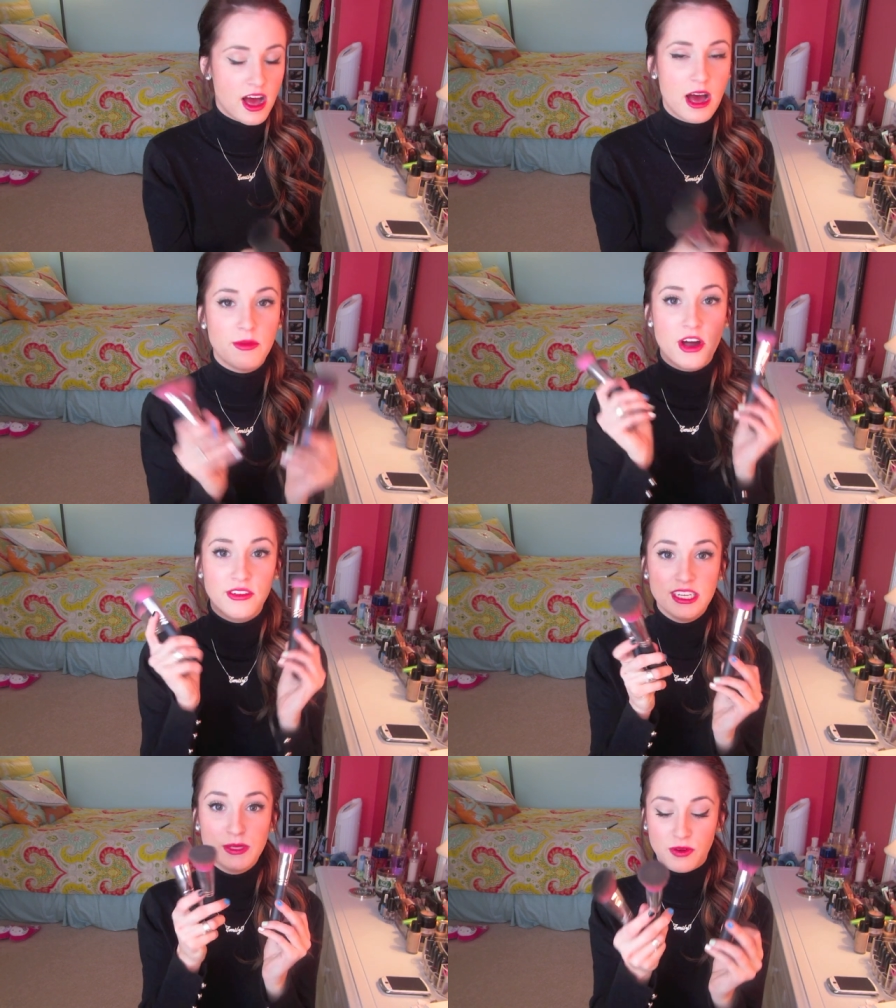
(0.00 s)
um,
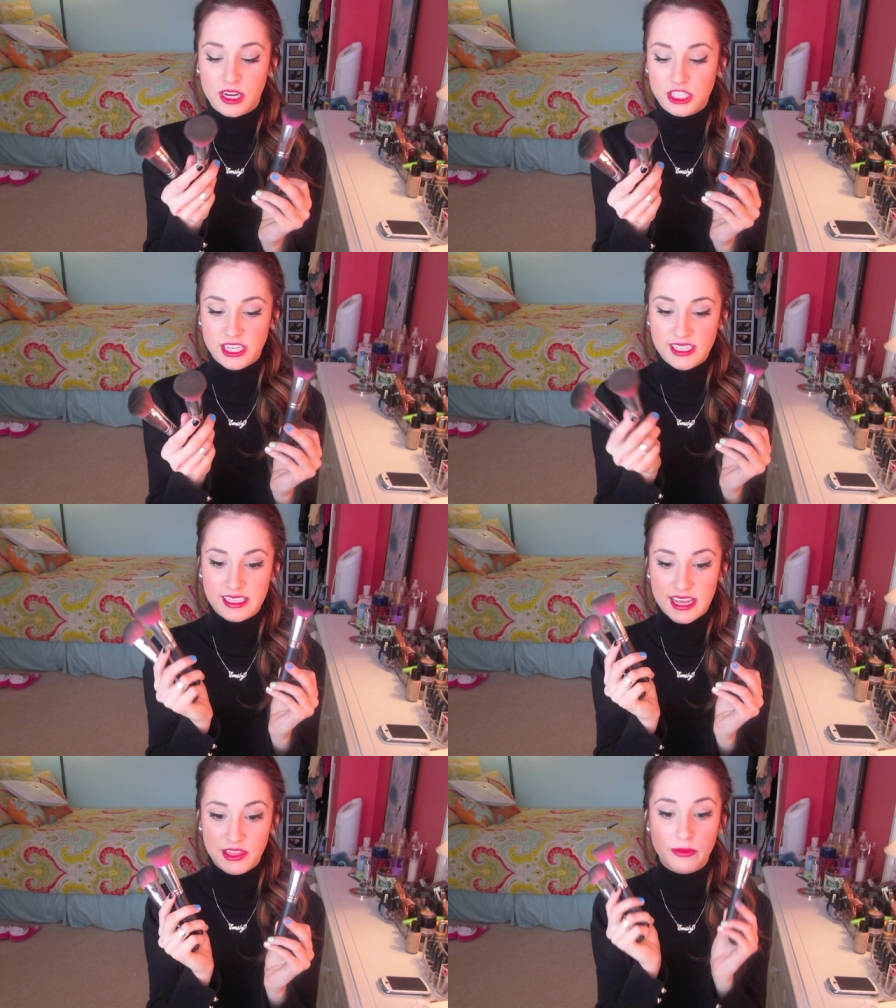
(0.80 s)
are these
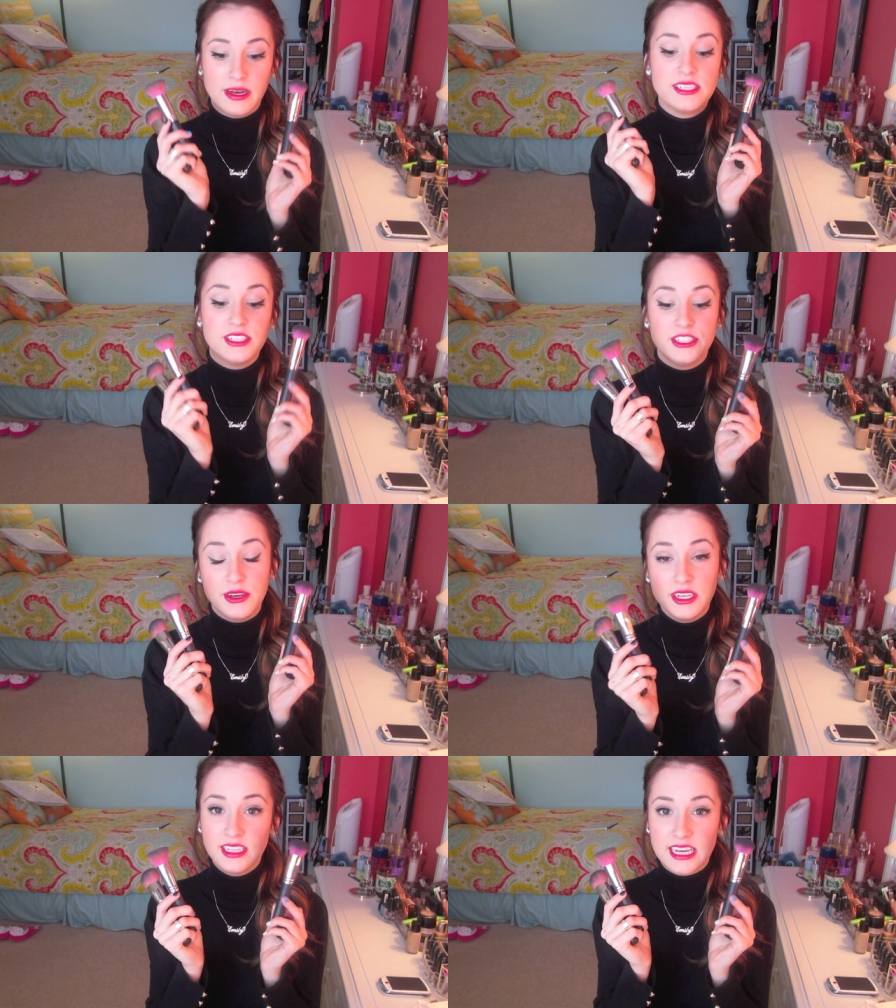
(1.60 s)
brushes. And they're by
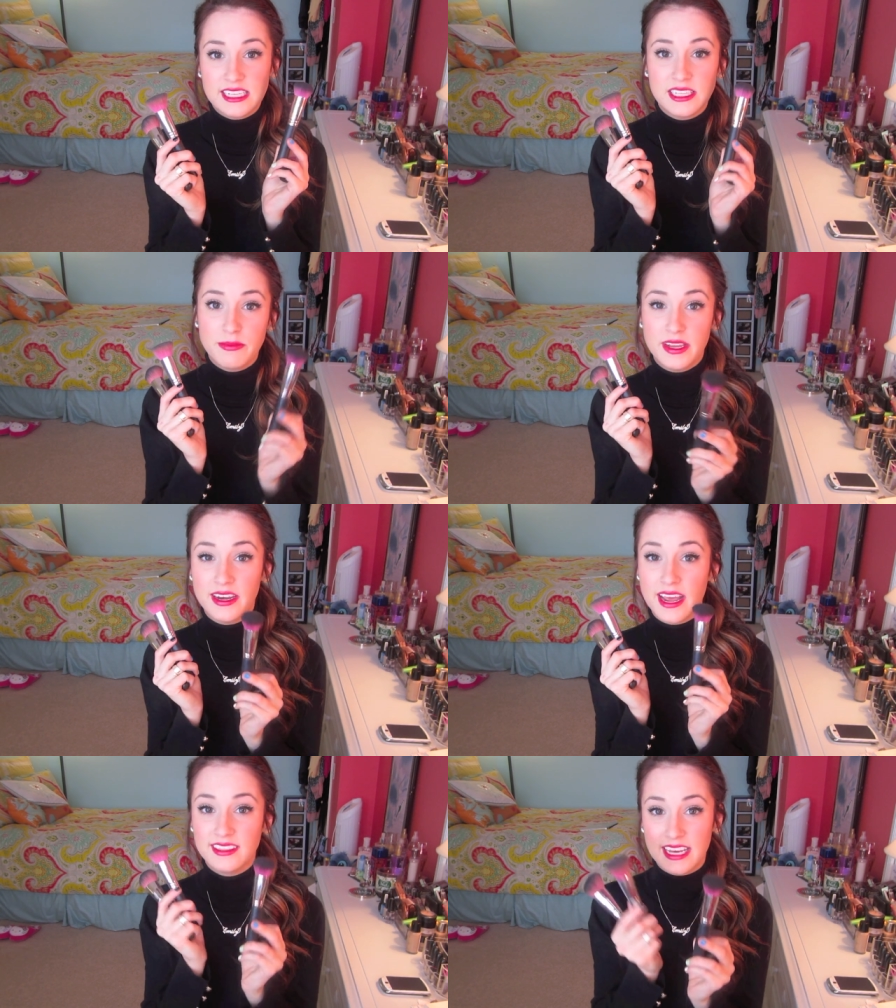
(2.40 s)
Sedona Lace, the
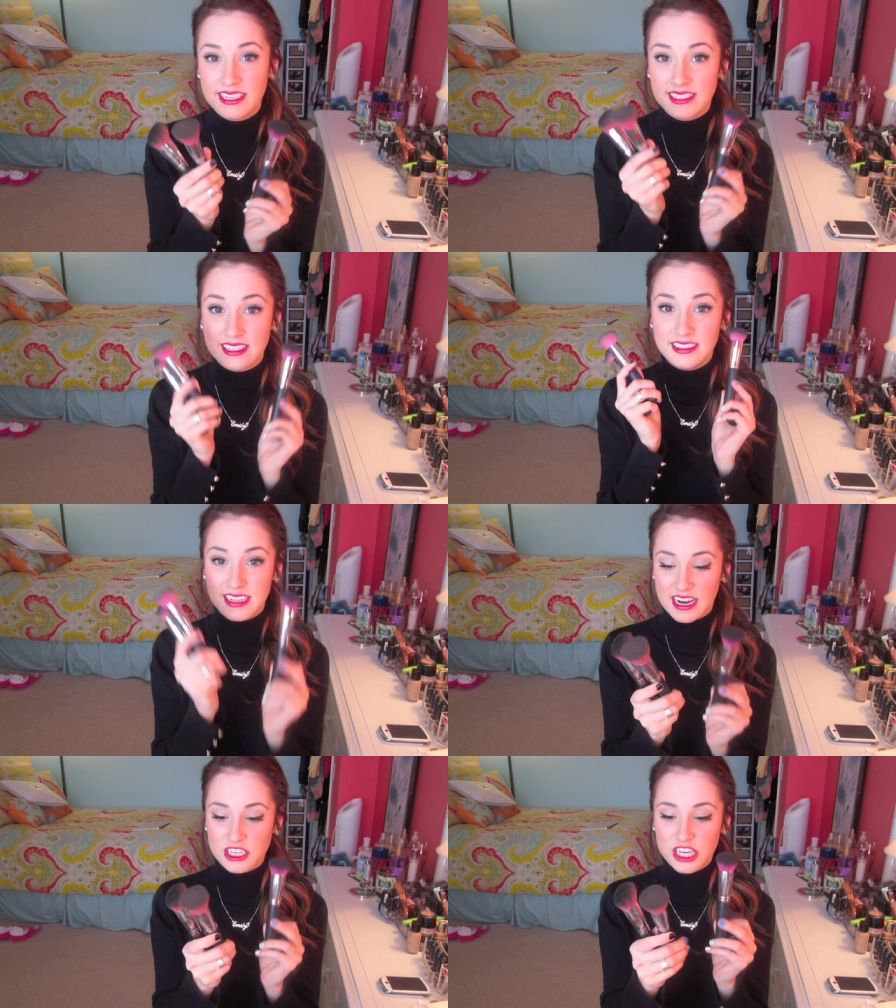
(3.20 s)
Midnight Lace
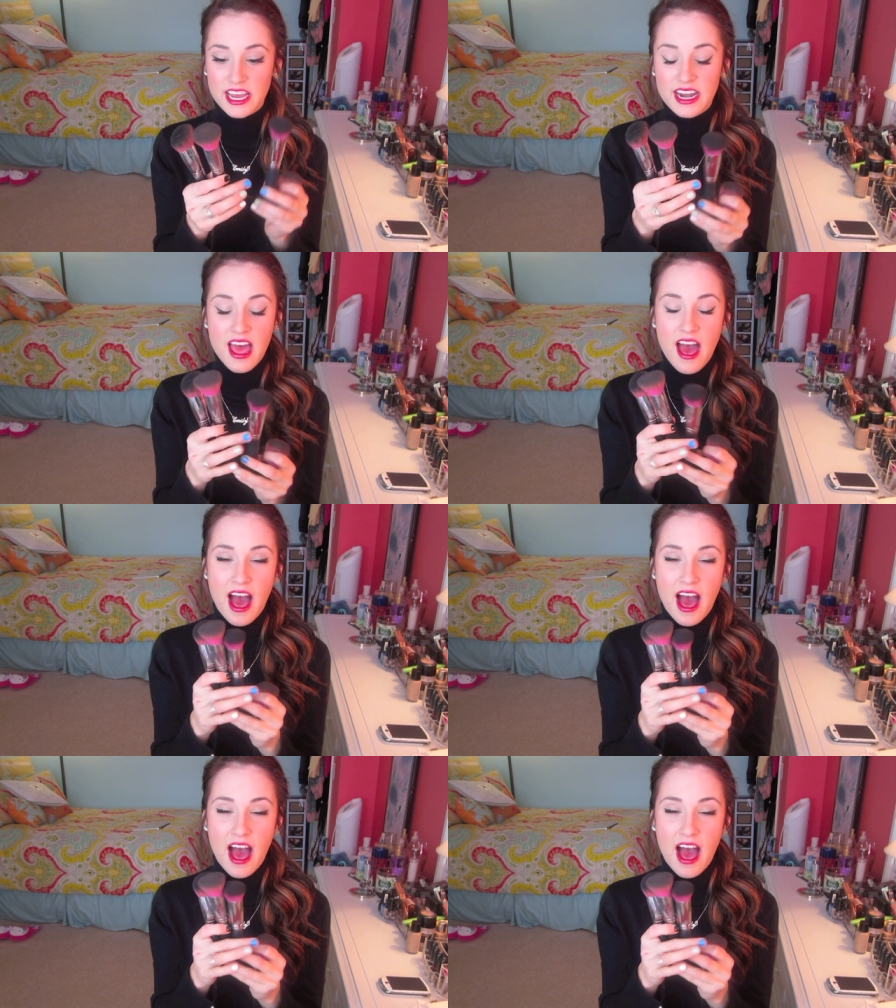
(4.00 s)
collection.